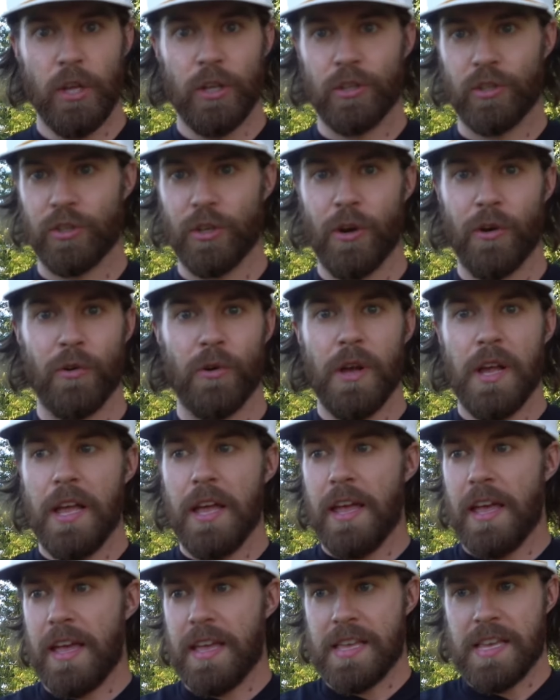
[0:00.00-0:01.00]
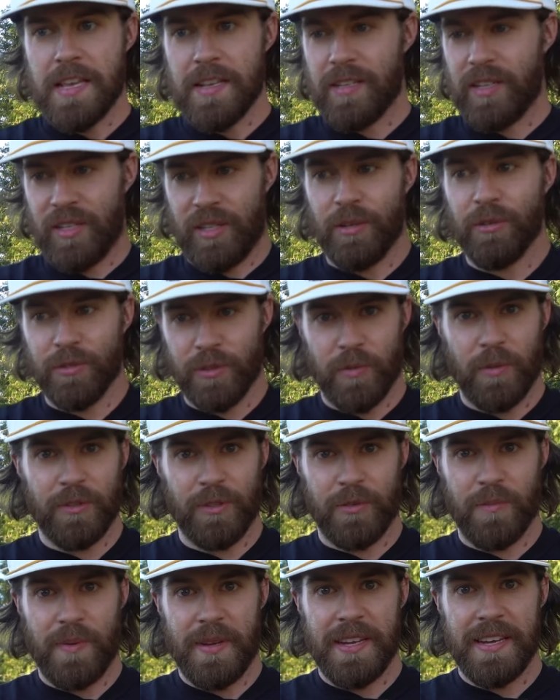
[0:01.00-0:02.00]
So he's still
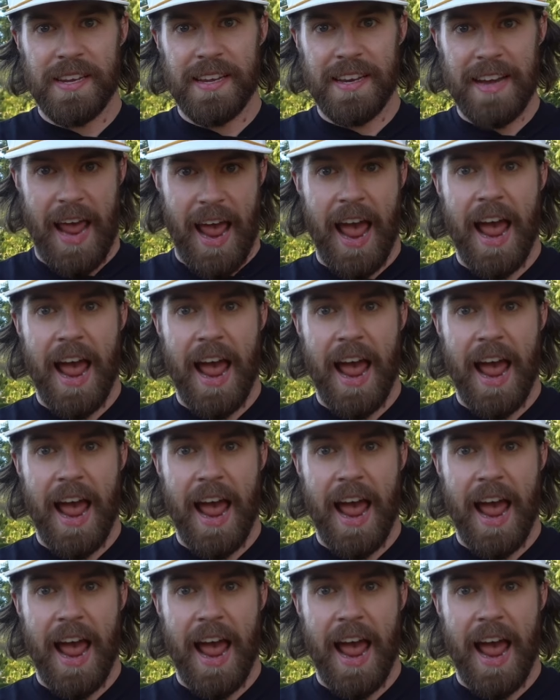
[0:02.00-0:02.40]
supposed to be in